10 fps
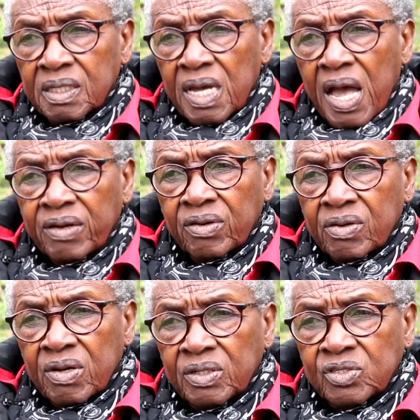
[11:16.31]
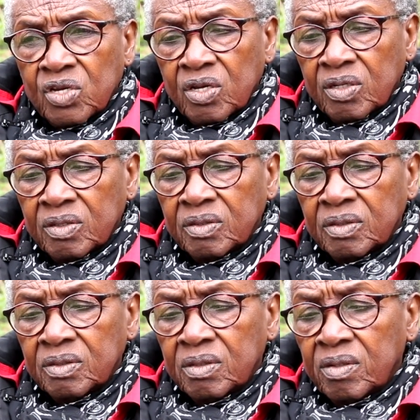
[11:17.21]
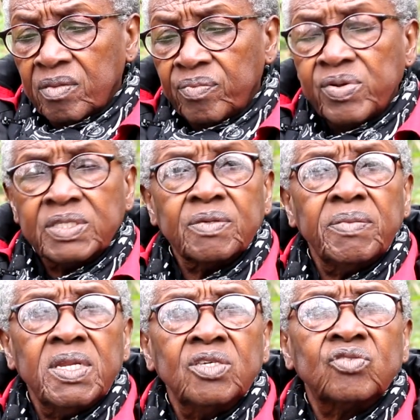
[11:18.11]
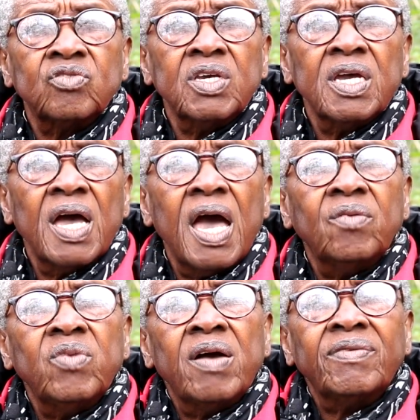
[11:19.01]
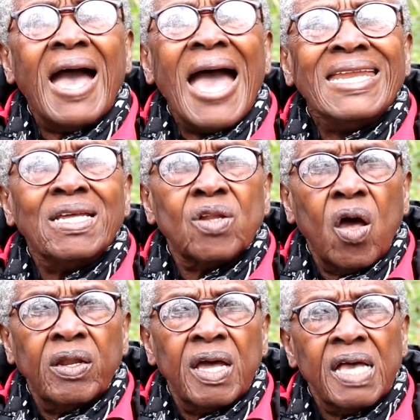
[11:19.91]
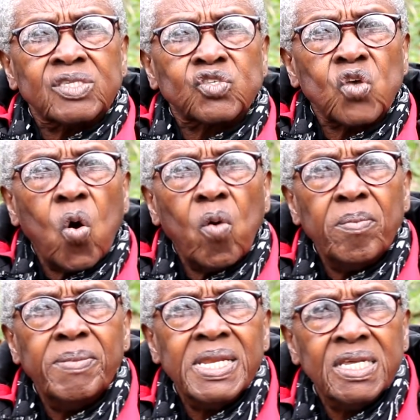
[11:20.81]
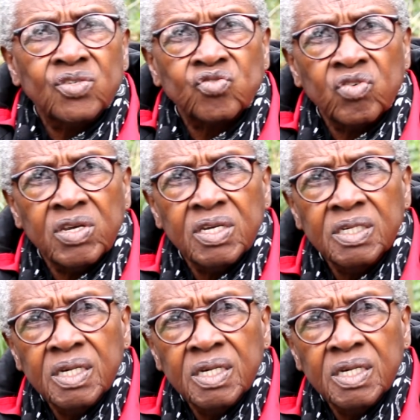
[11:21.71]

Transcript: agriculture, prison ministry, and we have added on a soap ministry